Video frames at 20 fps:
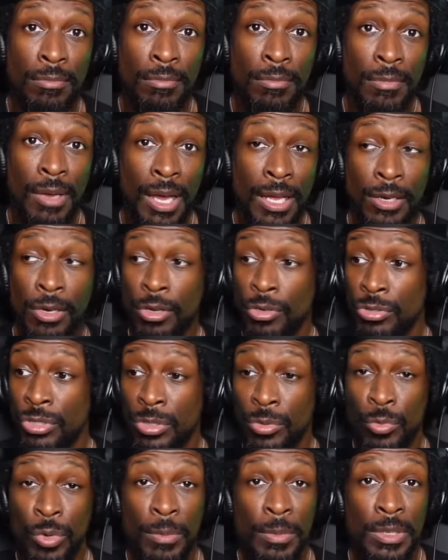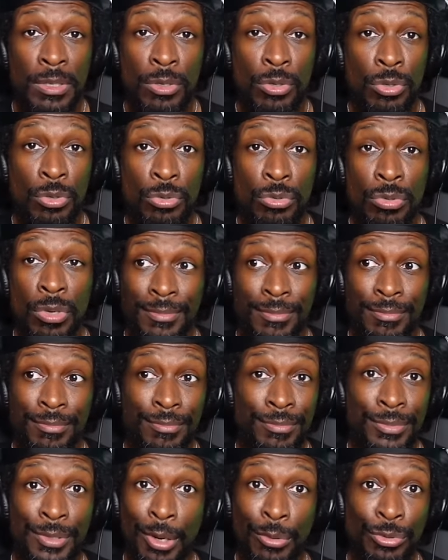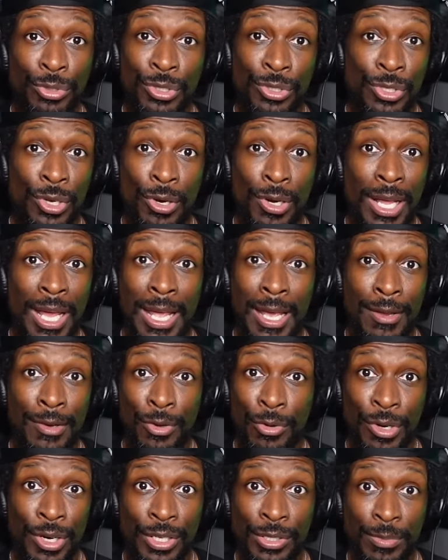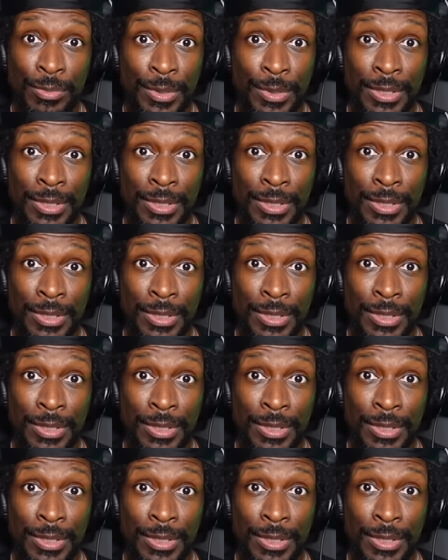I know some women who don't deserve to have no husband.